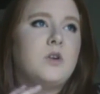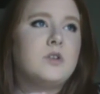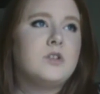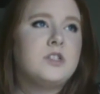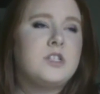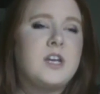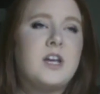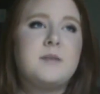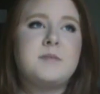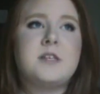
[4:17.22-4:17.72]

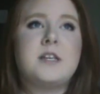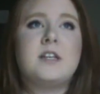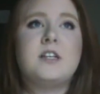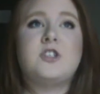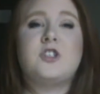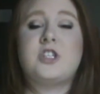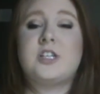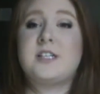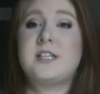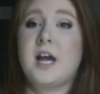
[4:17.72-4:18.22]
She comes in
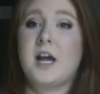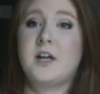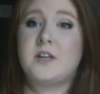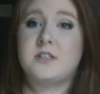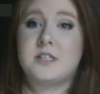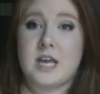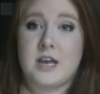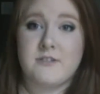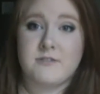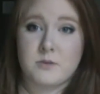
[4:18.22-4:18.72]
and she
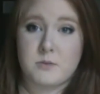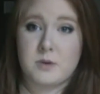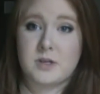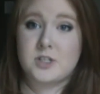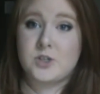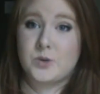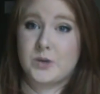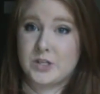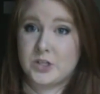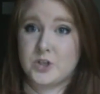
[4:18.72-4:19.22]
tells
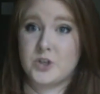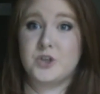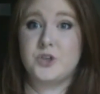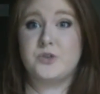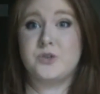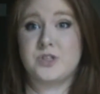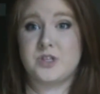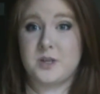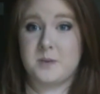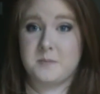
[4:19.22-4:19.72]
everyone to
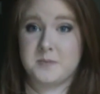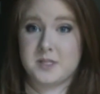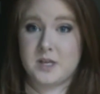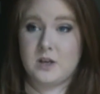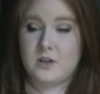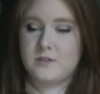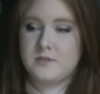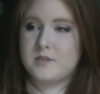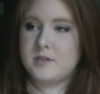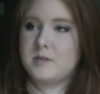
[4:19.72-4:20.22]
introduce
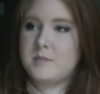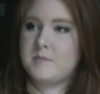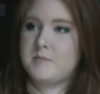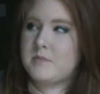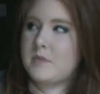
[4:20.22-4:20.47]
themselves.